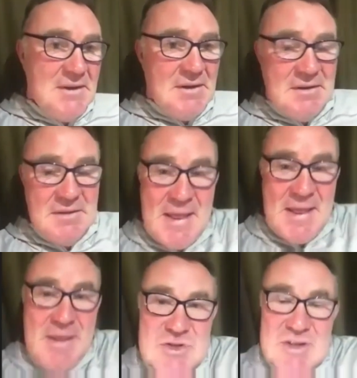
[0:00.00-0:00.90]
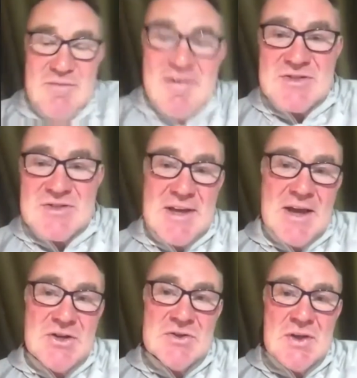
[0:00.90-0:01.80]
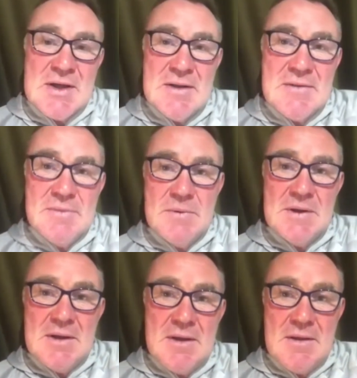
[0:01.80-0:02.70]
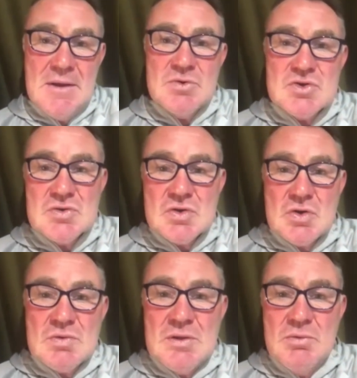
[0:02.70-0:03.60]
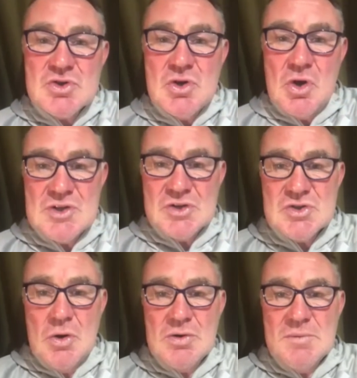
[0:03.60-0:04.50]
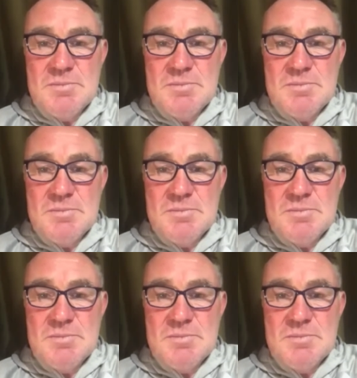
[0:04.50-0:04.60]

then there was an investigation done, and it was caustic soda